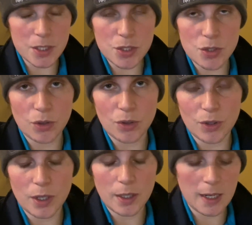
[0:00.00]

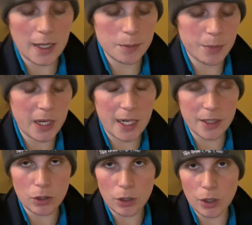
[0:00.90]
So I'm
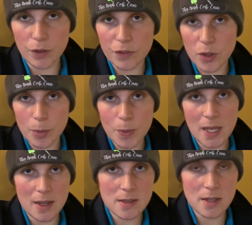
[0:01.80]
part of the
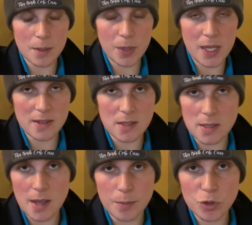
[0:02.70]

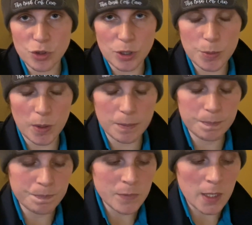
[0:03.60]
PSSM group, and